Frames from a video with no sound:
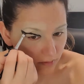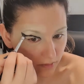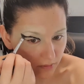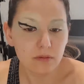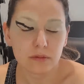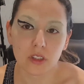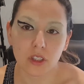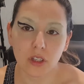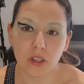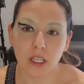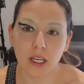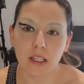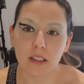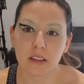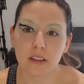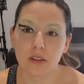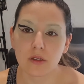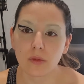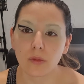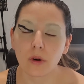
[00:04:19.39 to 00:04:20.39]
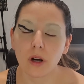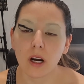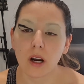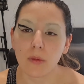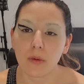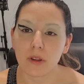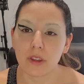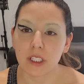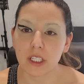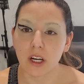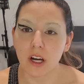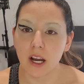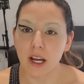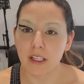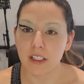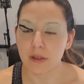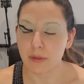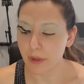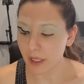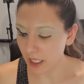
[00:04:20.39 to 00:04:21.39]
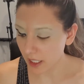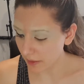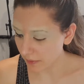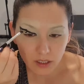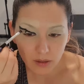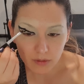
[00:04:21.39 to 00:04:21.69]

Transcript: So that's where I want the eye to be.